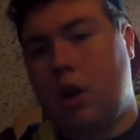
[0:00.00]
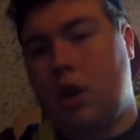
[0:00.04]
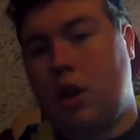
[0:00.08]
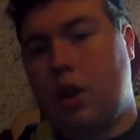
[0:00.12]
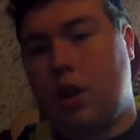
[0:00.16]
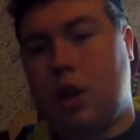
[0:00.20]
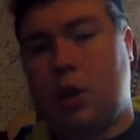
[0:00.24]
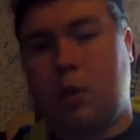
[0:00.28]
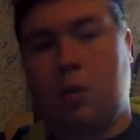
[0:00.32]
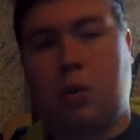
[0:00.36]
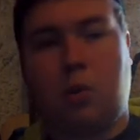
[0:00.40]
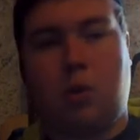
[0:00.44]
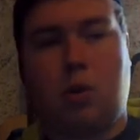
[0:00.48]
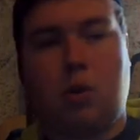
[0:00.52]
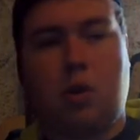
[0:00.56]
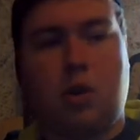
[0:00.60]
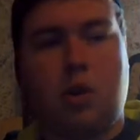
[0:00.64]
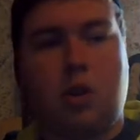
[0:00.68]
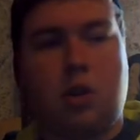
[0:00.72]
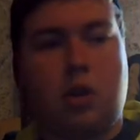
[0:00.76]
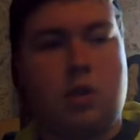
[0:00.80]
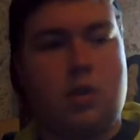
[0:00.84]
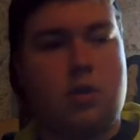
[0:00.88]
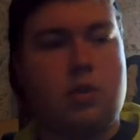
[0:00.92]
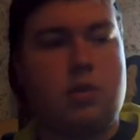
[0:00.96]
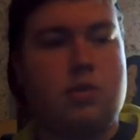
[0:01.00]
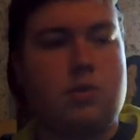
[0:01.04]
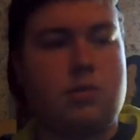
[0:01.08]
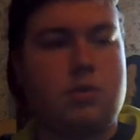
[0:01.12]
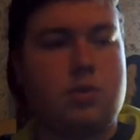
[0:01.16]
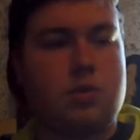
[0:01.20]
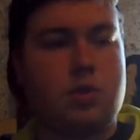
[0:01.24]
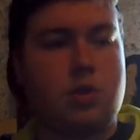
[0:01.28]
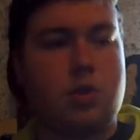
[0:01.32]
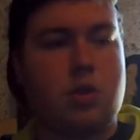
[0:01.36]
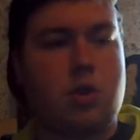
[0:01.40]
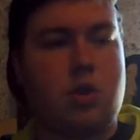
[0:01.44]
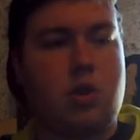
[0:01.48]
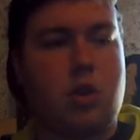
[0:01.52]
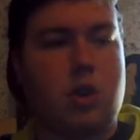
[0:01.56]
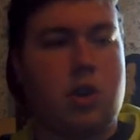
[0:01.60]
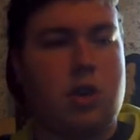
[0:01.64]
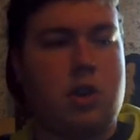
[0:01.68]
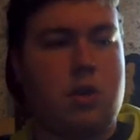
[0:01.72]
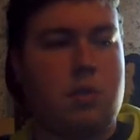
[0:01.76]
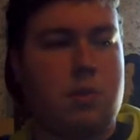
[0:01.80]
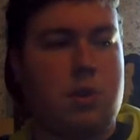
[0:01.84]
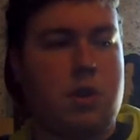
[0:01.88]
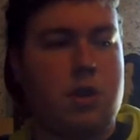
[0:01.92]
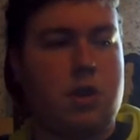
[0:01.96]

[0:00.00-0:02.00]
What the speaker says: they were really glad to be